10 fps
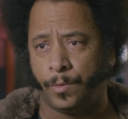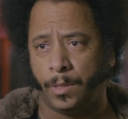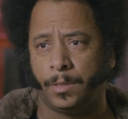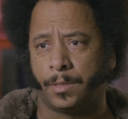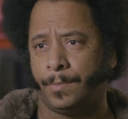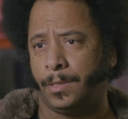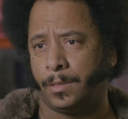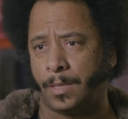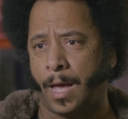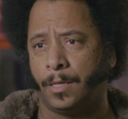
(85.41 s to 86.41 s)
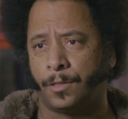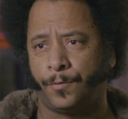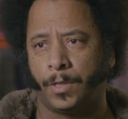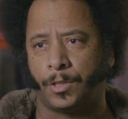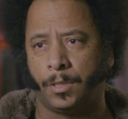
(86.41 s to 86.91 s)
realism and science
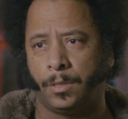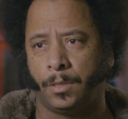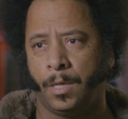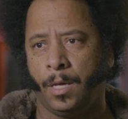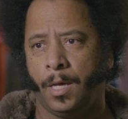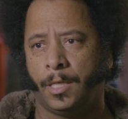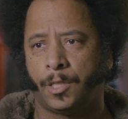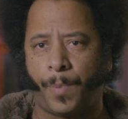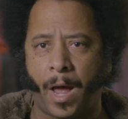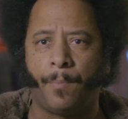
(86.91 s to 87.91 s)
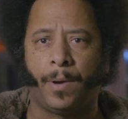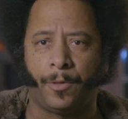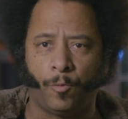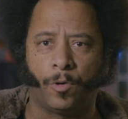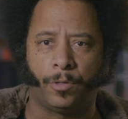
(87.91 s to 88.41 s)
fiction inspired by
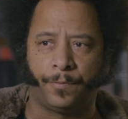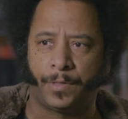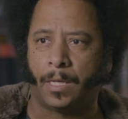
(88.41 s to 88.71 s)
the world of